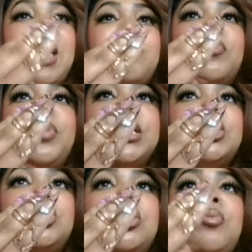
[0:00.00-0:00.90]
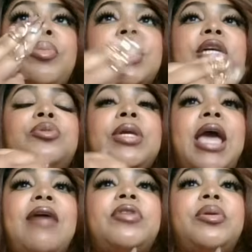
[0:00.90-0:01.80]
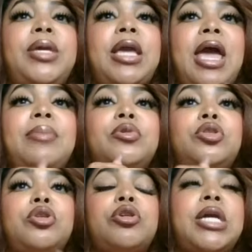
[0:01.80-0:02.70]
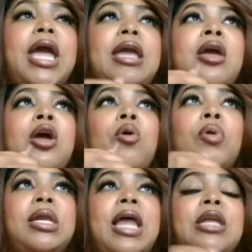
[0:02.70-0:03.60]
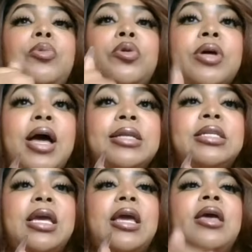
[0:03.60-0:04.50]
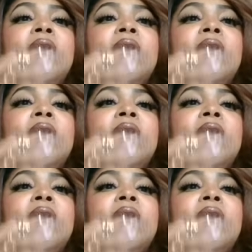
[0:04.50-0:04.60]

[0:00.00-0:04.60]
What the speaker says: a picture because we have to be able to create relatable content.